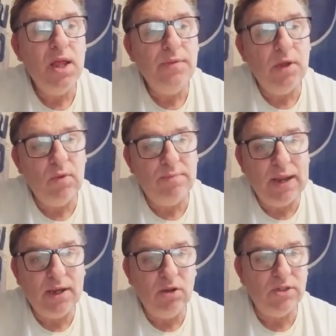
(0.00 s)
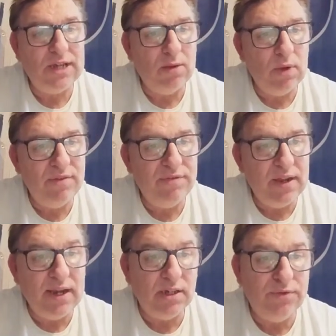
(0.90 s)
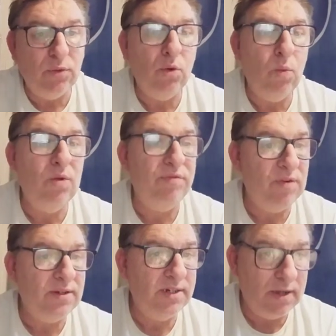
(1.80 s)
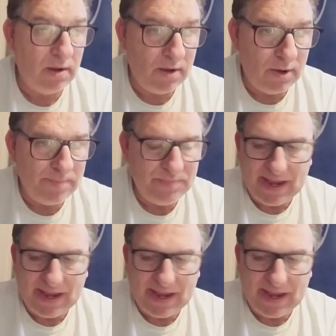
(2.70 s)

that we made contact with is for Wilfried Zaha.